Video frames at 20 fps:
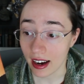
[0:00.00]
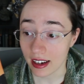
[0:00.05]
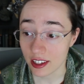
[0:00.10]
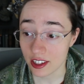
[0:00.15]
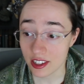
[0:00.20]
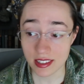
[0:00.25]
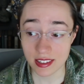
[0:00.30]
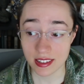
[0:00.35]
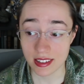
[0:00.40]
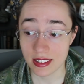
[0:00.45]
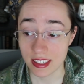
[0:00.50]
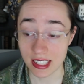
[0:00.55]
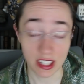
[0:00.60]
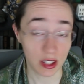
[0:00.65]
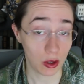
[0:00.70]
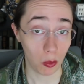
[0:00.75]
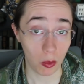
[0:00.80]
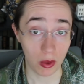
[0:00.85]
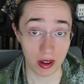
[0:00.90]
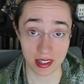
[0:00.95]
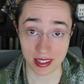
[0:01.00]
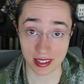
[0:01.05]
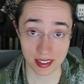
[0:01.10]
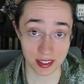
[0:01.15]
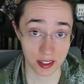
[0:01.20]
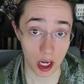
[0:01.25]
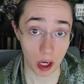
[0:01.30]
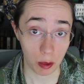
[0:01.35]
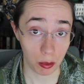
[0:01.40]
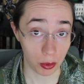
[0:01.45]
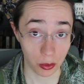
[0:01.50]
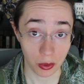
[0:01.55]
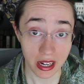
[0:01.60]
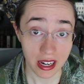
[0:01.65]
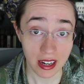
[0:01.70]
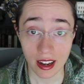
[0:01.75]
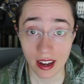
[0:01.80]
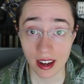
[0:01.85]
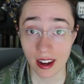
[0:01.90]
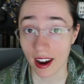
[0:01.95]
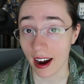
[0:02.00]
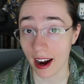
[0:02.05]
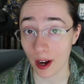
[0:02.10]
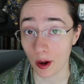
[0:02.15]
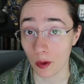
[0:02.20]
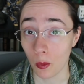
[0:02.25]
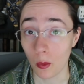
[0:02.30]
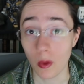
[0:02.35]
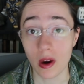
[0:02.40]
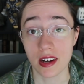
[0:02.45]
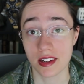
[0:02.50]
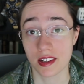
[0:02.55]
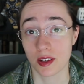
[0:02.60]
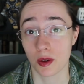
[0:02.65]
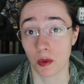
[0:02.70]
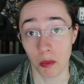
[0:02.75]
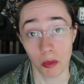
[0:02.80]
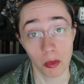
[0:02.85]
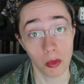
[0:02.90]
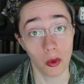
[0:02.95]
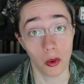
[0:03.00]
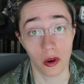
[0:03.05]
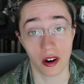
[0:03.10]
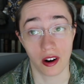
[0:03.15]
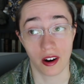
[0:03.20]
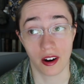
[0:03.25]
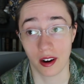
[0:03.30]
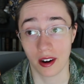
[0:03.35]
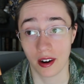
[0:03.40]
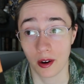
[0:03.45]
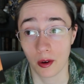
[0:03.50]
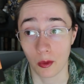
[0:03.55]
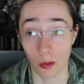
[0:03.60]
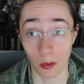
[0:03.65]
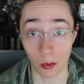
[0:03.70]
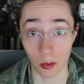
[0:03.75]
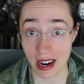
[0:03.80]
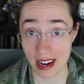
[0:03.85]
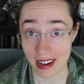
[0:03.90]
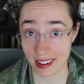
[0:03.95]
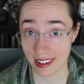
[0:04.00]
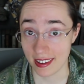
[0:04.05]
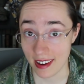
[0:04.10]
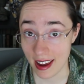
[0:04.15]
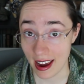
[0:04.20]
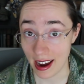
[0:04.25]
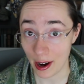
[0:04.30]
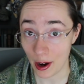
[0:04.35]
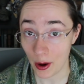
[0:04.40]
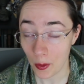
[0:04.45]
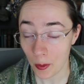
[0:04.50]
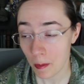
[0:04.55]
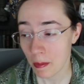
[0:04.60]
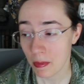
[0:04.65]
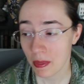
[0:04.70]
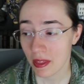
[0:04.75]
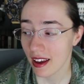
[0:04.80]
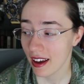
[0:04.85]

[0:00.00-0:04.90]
I just didn't want to stop reading. I want more right now.